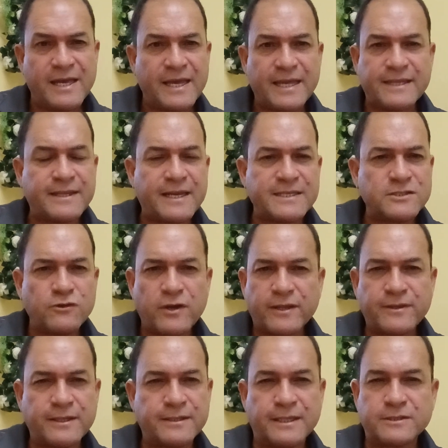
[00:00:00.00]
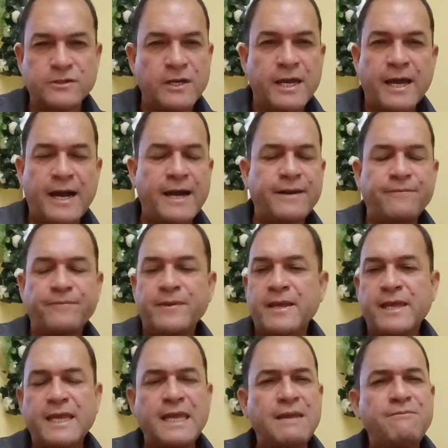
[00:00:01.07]
There is no ethnic tension, and
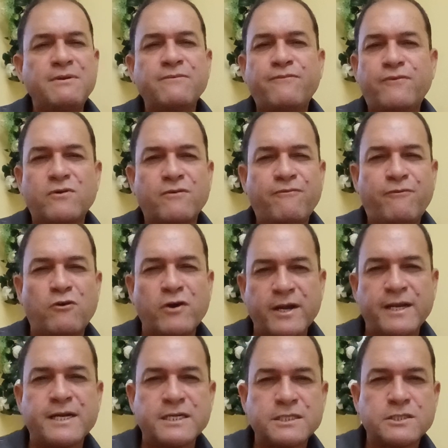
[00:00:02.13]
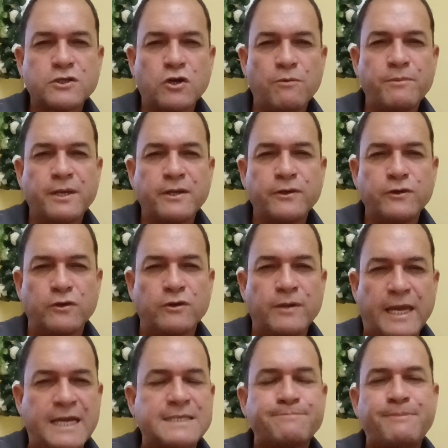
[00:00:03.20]
even for foreigners coming,
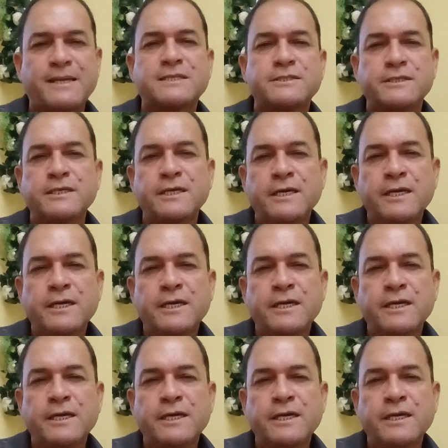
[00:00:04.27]
expats,